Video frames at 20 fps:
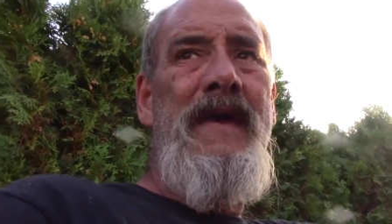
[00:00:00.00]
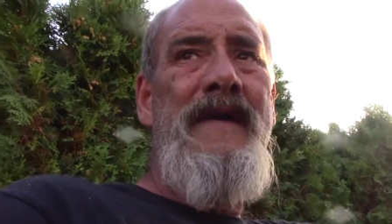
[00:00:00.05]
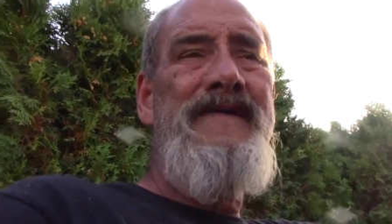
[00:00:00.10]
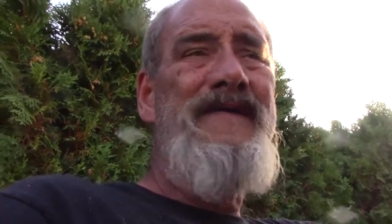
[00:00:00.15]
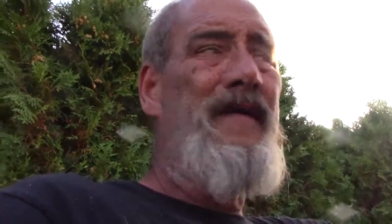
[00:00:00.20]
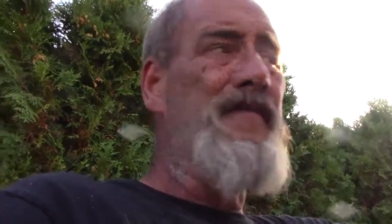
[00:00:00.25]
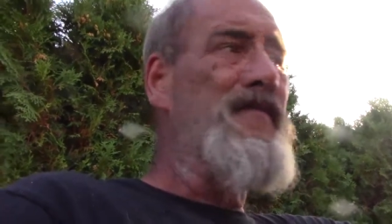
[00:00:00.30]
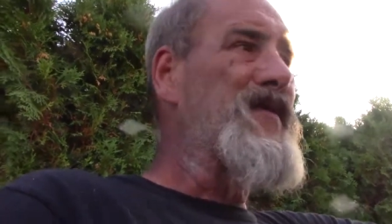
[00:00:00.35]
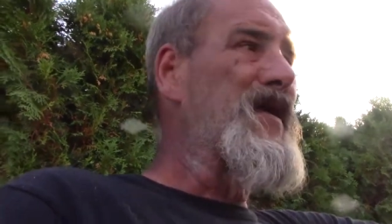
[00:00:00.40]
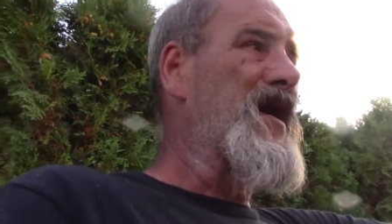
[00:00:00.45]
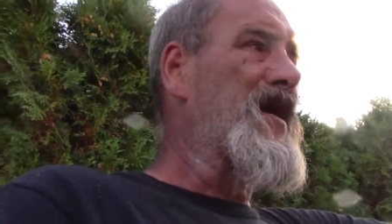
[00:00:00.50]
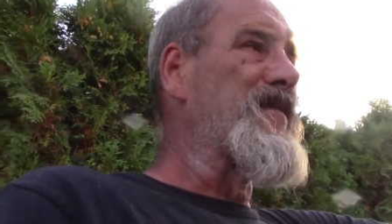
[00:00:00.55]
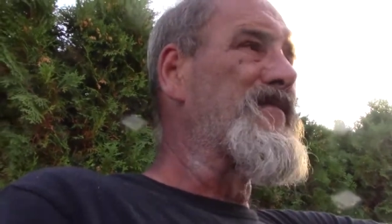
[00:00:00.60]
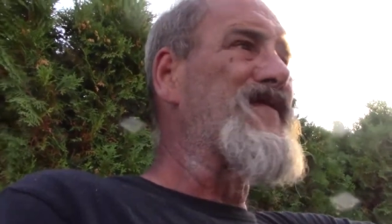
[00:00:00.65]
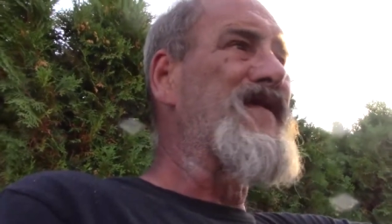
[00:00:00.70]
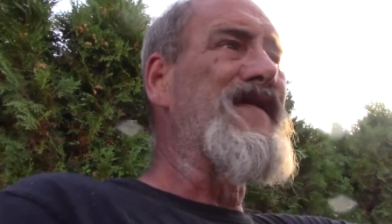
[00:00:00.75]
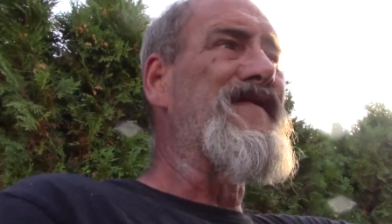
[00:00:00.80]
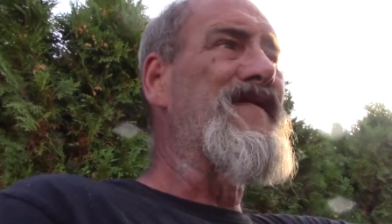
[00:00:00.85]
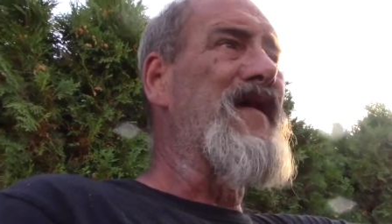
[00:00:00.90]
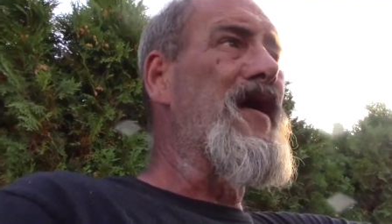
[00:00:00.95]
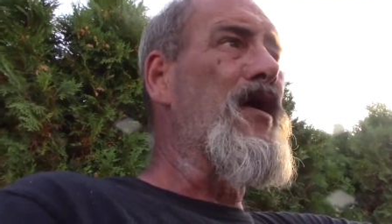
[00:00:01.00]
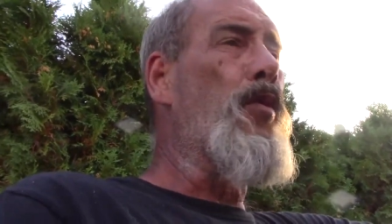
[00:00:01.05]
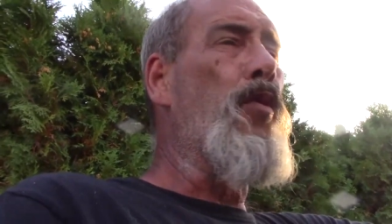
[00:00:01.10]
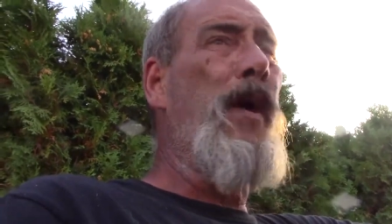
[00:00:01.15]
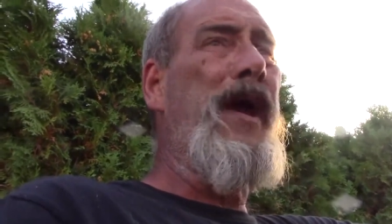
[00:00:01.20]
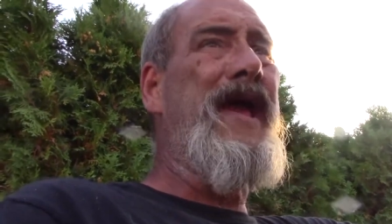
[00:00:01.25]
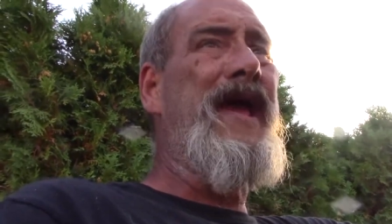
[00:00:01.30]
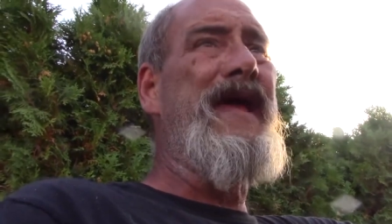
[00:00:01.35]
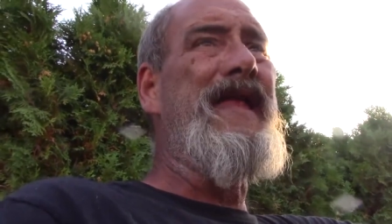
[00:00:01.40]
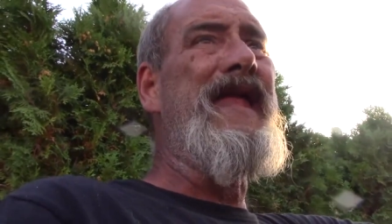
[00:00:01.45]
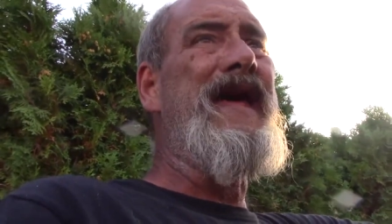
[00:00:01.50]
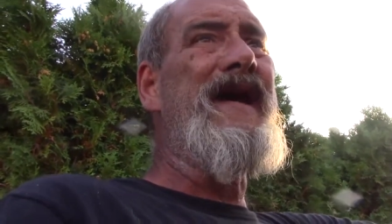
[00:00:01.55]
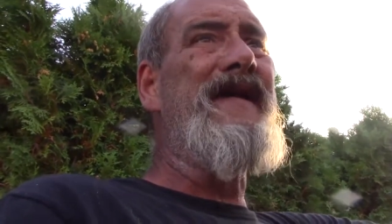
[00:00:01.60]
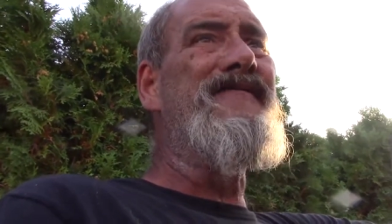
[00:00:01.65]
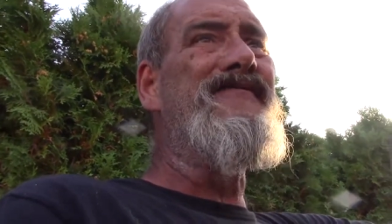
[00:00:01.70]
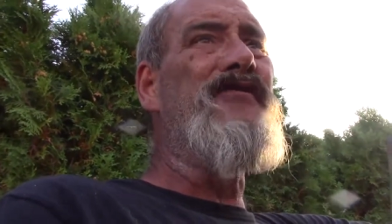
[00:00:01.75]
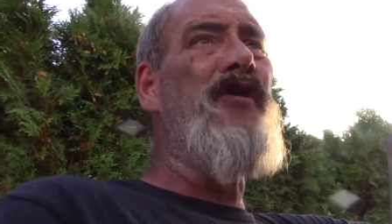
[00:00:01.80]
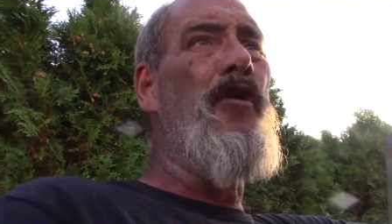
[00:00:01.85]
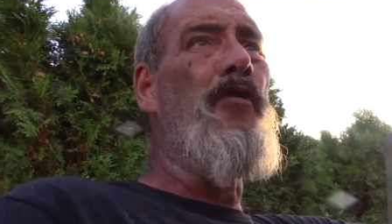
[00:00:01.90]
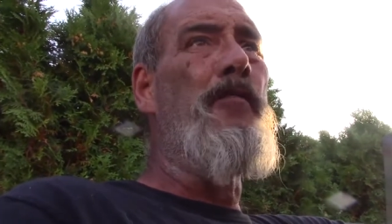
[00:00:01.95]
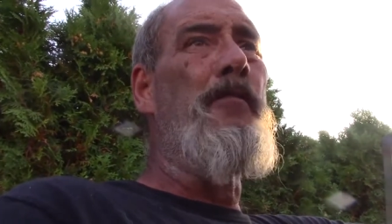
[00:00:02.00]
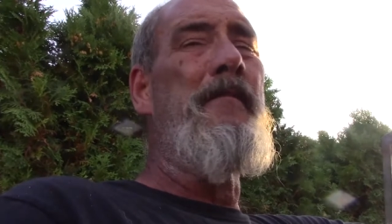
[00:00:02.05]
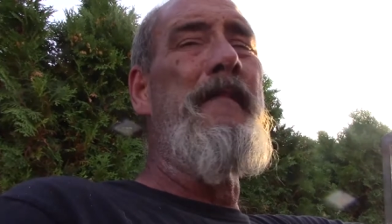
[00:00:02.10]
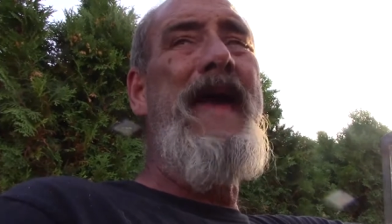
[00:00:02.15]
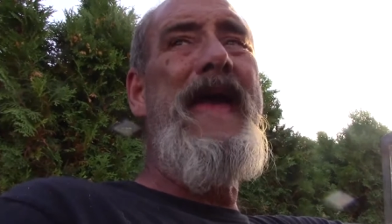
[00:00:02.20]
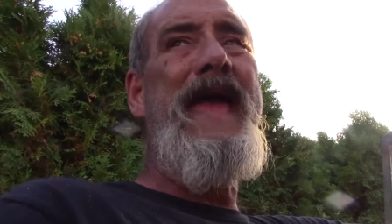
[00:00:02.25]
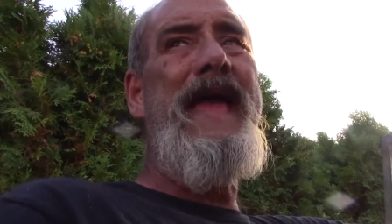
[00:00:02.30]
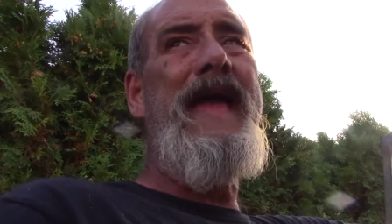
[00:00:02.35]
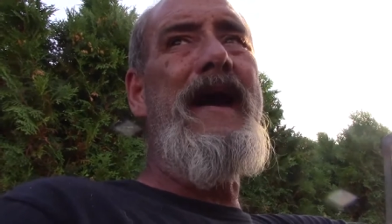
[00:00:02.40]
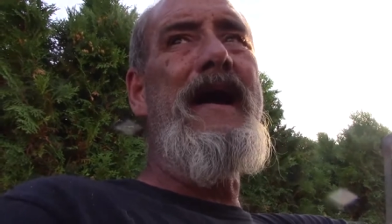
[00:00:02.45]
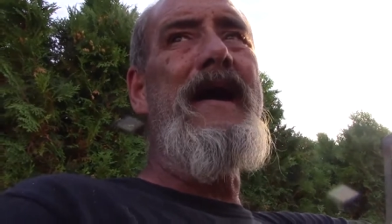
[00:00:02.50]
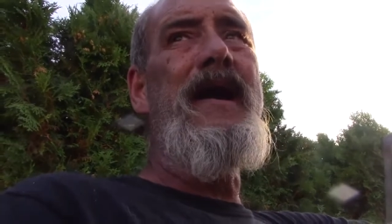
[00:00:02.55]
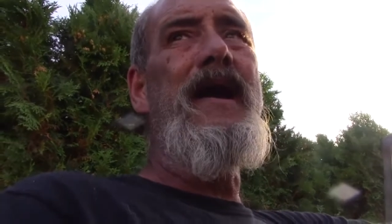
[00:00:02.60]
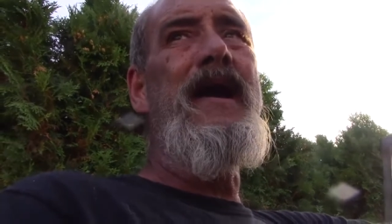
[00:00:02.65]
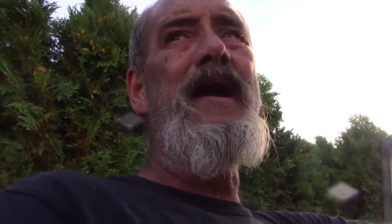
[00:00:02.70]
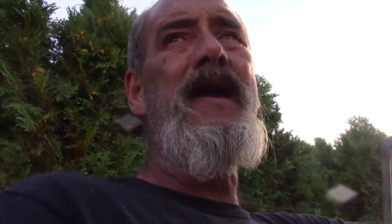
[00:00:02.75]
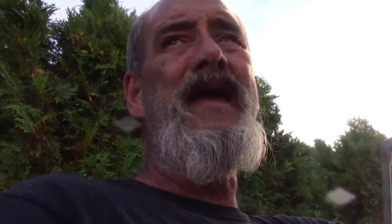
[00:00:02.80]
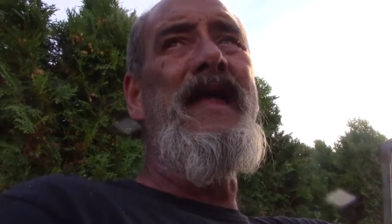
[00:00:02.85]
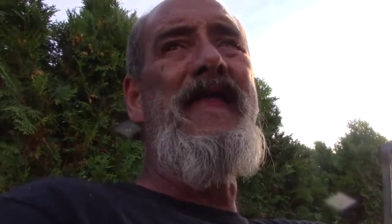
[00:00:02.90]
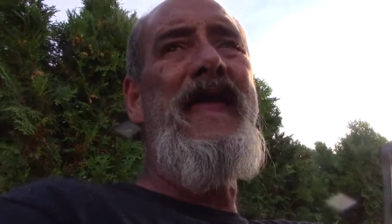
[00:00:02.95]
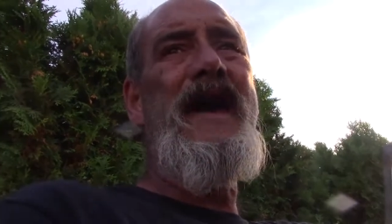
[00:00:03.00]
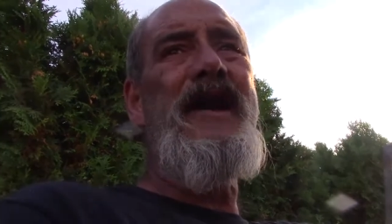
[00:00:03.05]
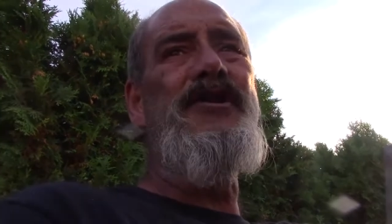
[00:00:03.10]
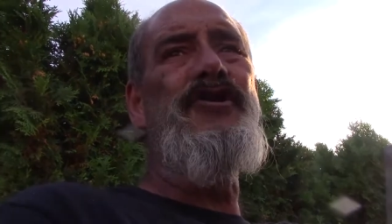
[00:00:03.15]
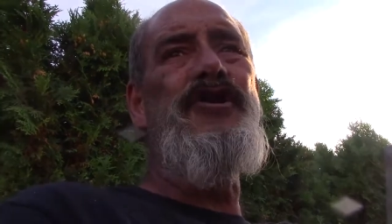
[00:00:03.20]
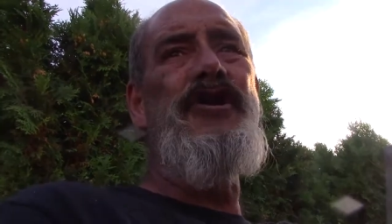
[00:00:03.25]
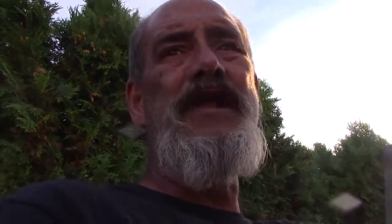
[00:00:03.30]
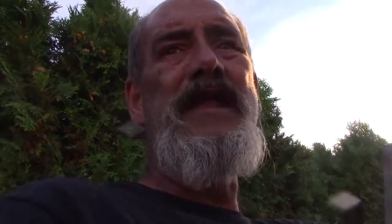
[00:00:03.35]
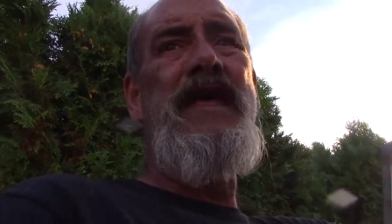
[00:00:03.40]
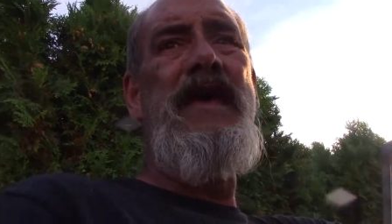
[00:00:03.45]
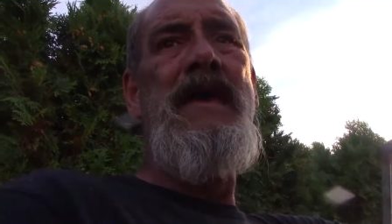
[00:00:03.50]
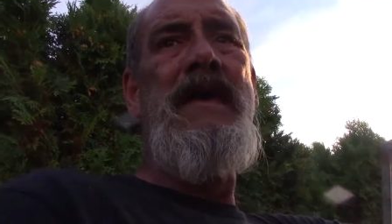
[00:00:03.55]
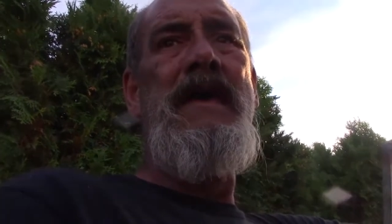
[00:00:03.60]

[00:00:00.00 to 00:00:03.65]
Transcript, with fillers: Sometimes these uh, quick connects don't make a connection.